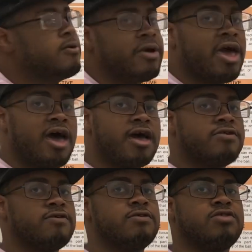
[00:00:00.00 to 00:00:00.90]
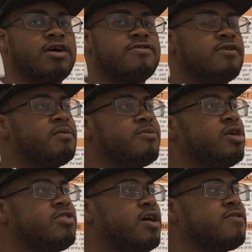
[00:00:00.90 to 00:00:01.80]
we had to
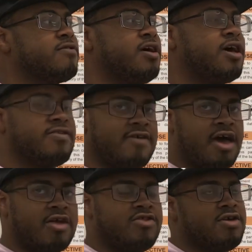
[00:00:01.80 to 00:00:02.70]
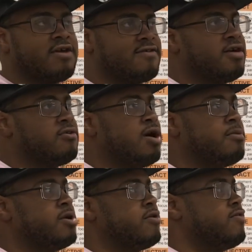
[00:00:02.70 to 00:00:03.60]
simply attach the
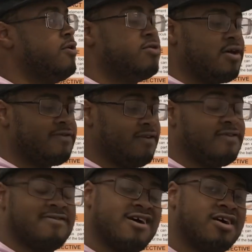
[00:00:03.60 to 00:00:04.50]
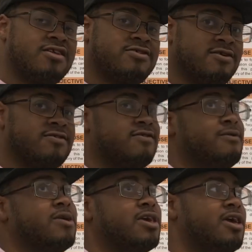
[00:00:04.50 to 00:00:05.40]
accelerometer to just the side of the shoe so
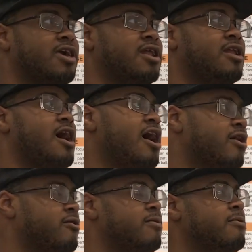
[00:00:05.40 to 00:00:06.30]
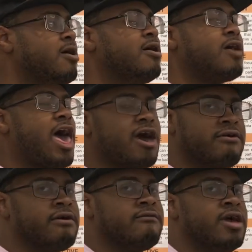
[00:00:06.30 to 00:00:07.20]
we can get an
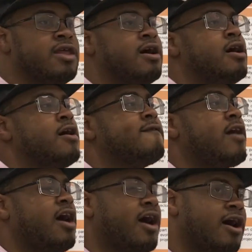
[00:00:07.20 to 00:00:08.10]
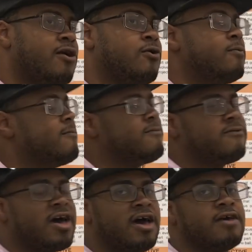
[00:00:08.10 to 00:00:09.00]
accurate read of how
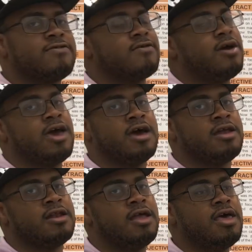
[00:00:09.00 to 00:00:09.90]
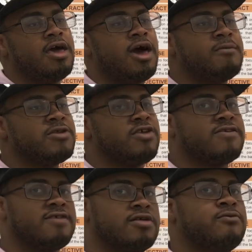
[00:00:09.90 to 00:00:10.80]
fast and how much
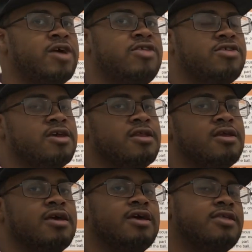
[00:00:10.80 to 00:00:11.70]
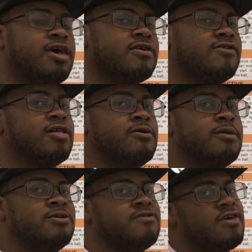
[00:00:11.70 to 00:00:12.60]
acceleration the
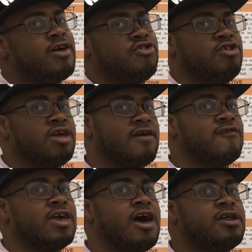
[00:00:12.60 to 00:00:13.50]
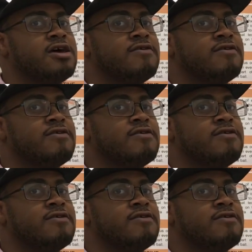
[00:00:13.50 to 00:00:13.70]
accelerometer is actually giving out.